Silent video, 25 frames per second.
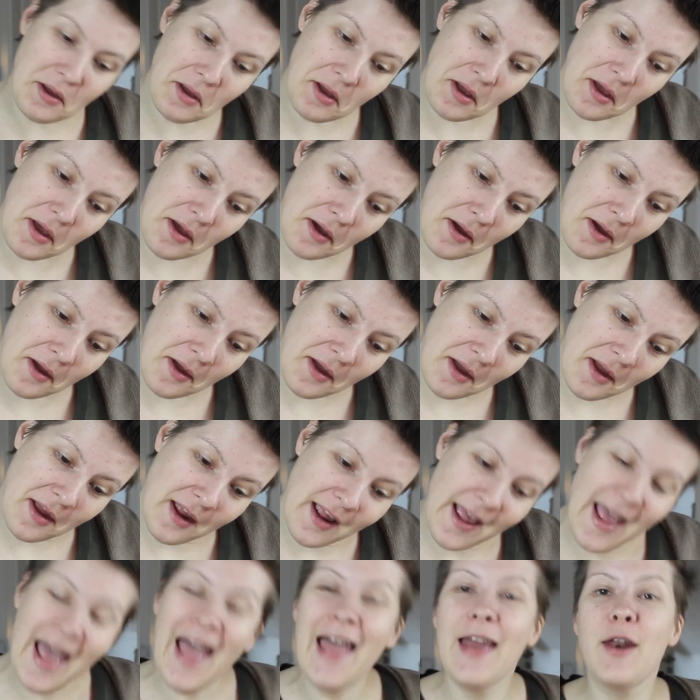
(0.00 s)
a
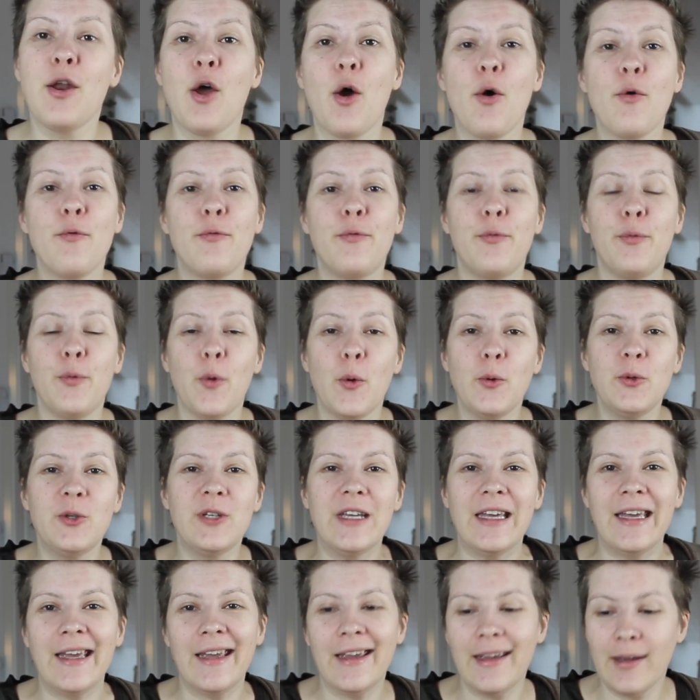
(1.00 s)

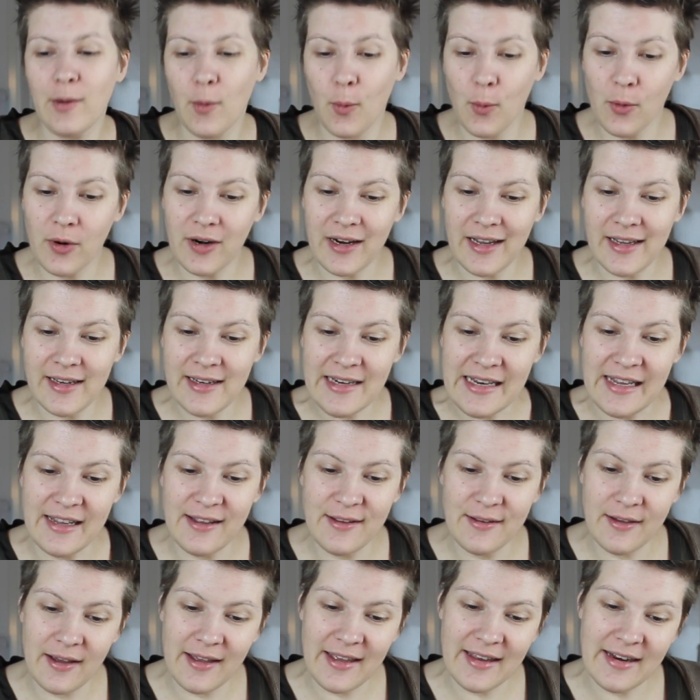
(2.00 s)
Anophyte or an
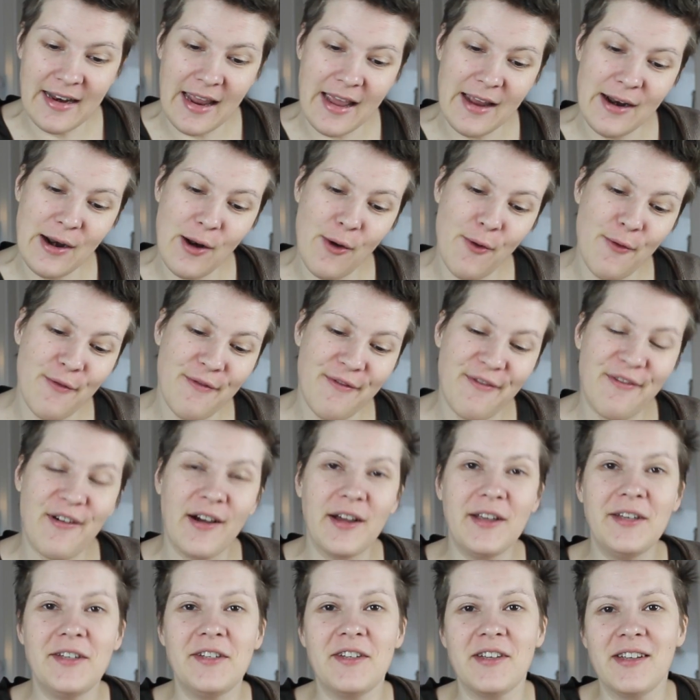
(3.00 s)

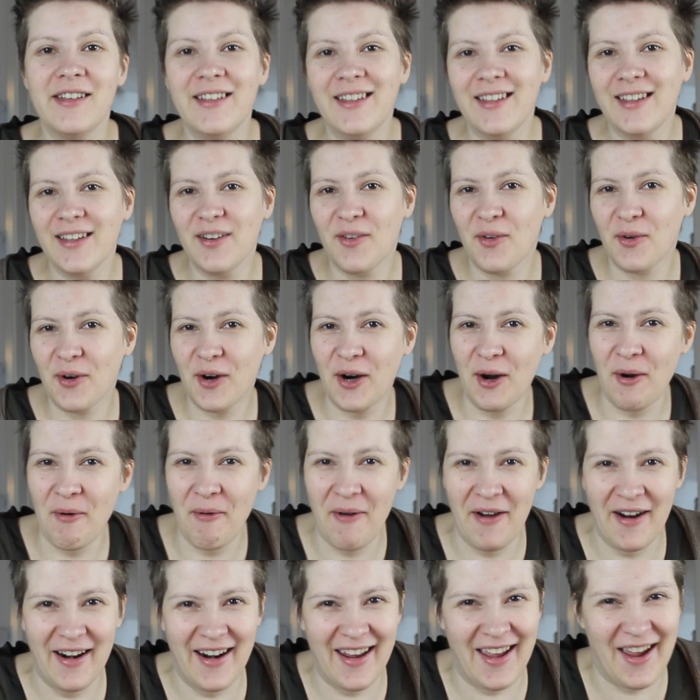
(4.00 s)
Anophyte or
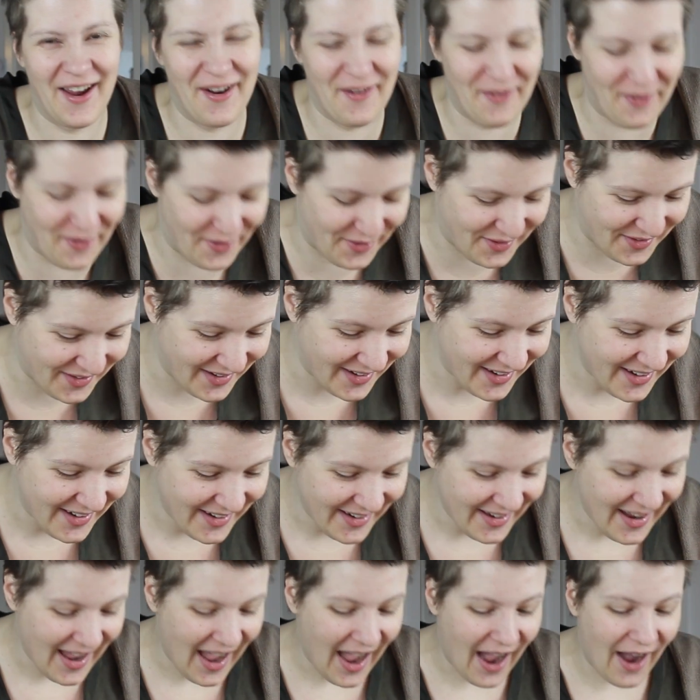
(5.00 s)
whatever,
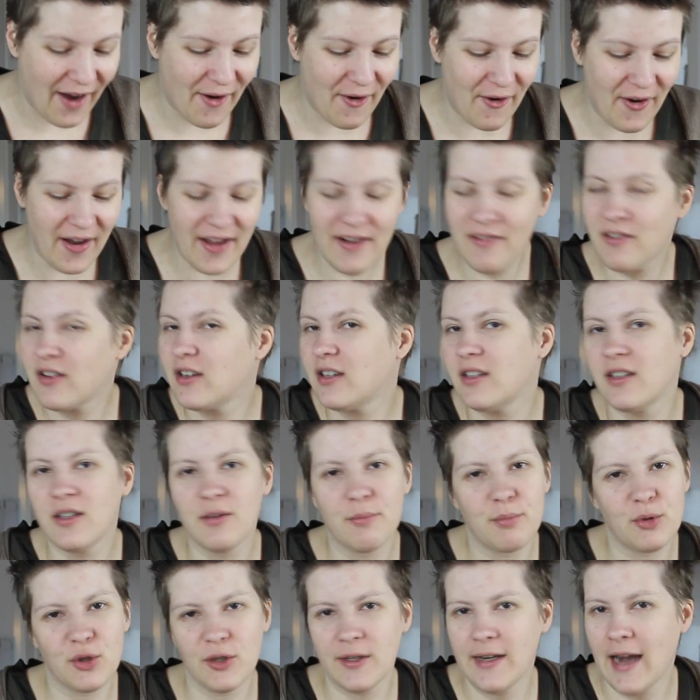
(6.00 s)
however you
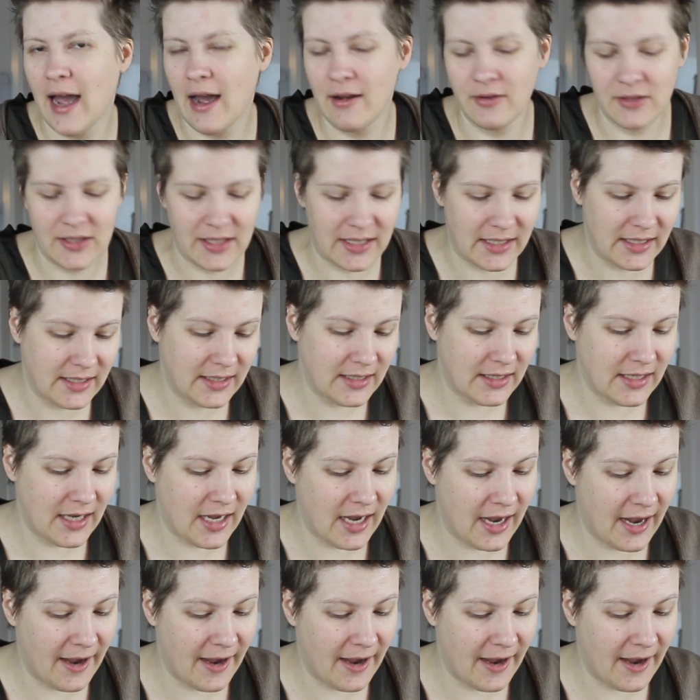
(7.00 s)
pronounce it.